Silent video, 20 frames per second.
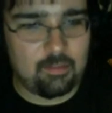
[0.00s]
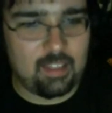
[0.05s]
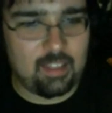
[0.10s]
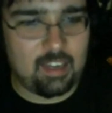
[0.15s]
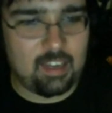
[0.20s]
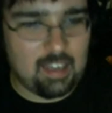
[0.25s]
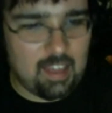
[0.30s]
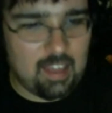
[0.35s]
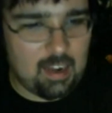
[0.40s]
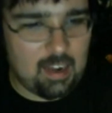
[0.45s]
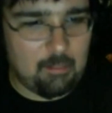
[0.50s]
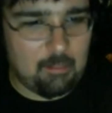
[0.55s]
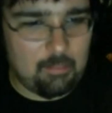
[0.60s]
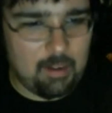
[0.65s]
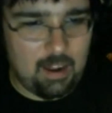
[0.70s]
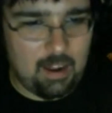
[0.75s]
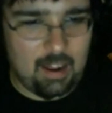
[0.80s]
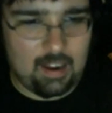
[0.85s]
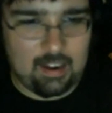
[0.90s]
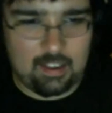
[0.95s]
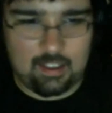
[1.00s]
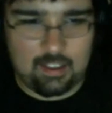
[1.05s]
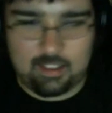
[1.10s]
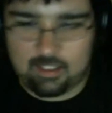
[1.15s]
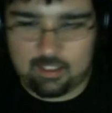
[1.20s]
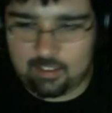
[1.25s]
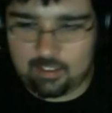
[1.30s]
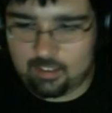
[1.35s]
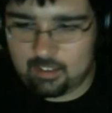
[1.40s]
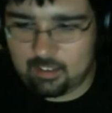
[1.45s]
Then again, I'm not a
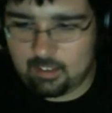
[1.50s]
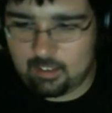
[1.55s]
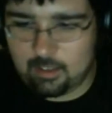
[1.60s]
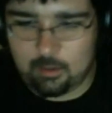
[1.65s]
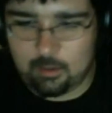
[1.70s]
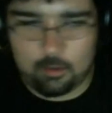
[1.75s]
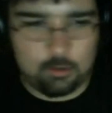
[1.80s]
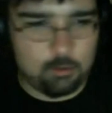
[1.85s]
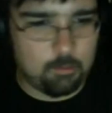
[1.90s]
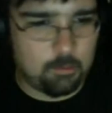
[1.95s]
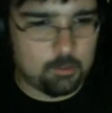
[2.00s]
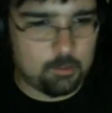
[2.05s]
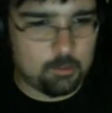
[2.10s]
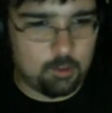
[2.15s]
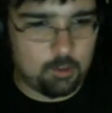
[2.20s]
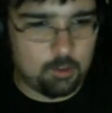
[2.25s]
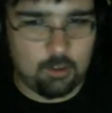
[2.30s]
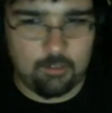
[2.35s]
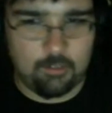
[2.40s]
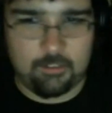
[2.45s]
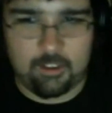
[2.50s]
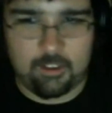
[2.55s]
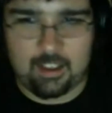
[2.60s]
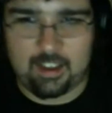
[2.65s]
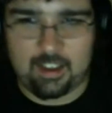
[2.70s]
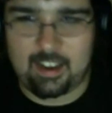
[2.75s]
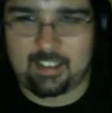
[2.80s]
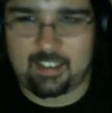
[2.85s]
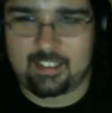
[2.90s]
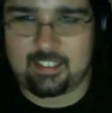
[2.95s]
huge Persona
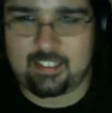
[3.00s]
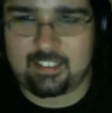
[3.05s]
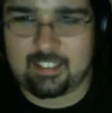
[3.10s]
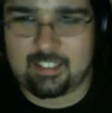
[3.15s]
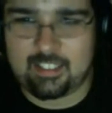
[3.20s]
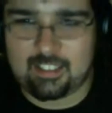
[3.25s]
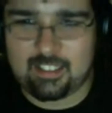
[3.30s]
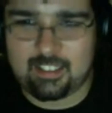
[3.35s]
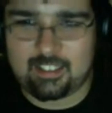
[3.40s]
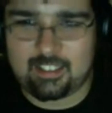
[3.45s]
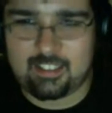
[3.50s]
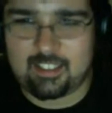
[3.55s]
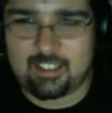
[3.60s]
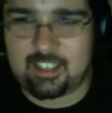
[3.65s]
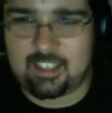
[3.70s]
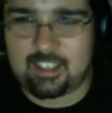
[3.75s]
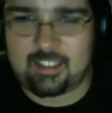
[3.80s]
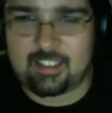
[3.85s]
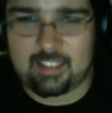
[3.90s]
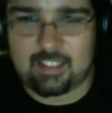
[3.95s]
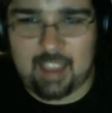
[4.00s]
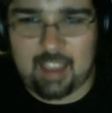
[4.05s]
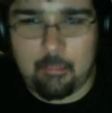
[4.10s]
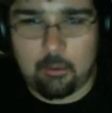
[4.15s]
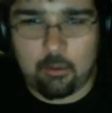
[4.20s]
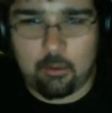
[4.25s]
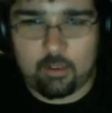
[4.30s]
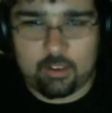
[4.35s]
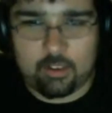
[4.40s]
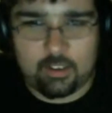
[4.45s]
fan. I did
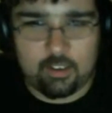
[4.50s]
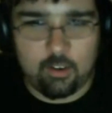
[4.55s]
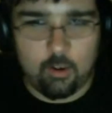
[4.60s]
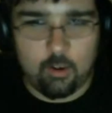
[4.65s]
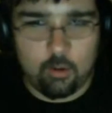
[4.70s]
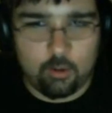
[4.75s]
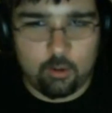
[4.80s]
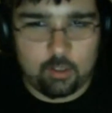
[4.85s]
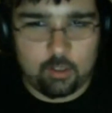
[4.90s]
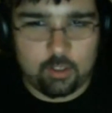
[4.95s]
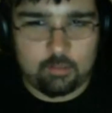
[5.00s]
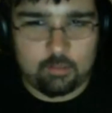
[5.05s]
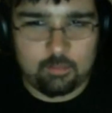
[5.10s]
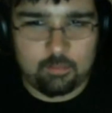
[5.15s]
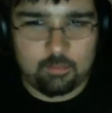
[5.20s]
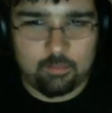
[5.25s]
dabble in Golden.